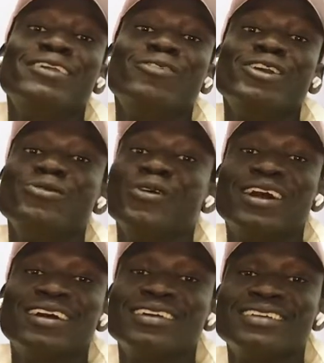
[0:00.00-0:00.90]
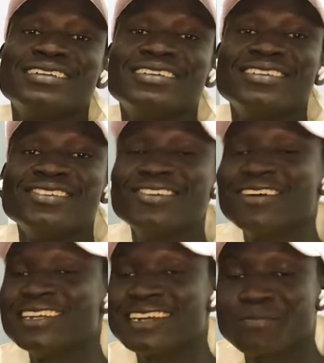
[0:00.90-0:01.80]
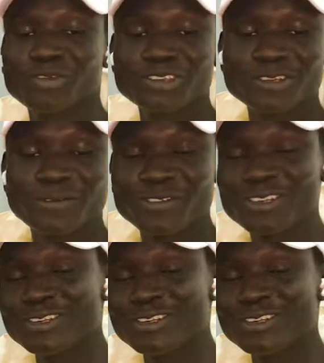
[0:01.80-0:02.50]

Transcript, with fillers: where you are. You don't tap yourself into